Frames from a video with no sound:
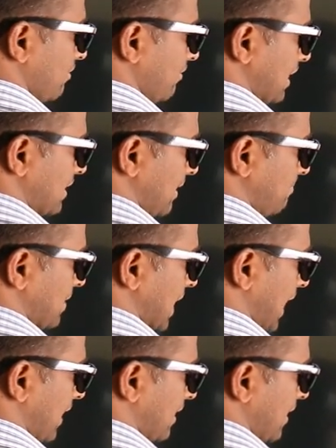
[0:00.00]
we
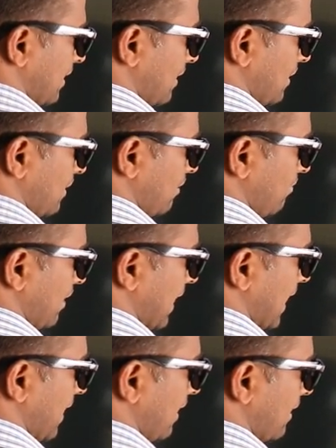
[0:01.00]
subtract, we
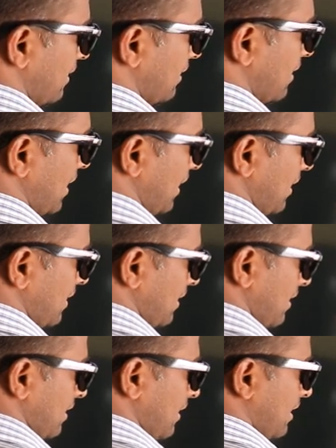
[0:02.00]
get 3.
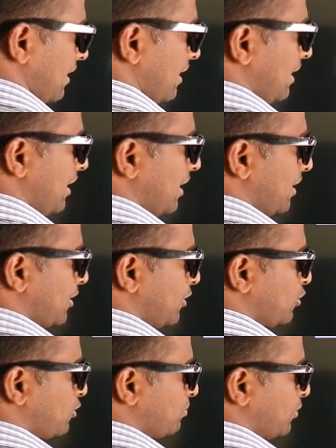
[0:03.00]

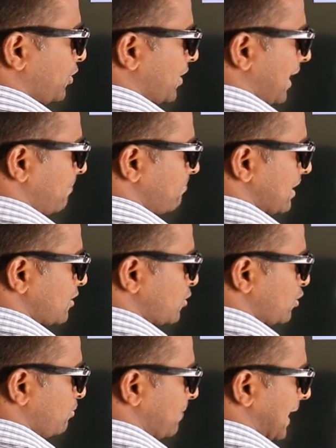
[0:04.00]
No more numbers
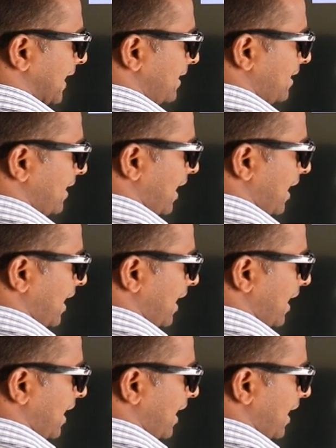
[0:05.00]
to bring it